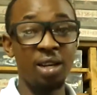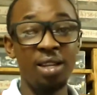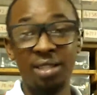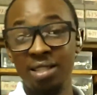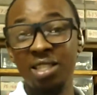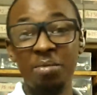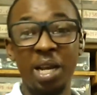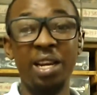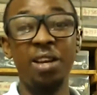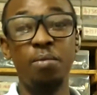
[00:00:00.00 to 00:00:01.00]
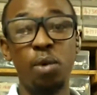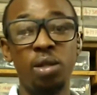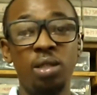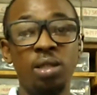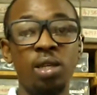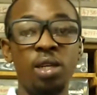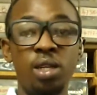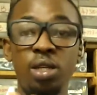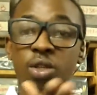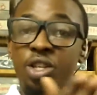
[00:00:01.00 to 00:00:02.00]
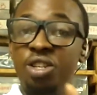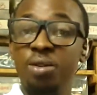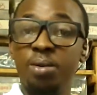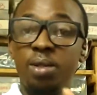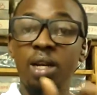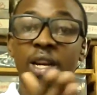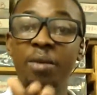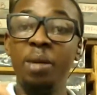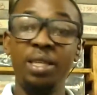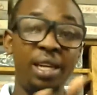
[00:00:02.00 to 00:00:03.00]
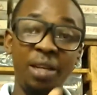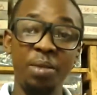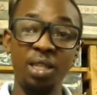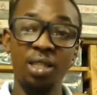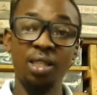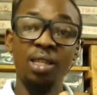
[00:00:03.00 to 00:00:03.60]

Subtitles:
The system enables to use the debit limit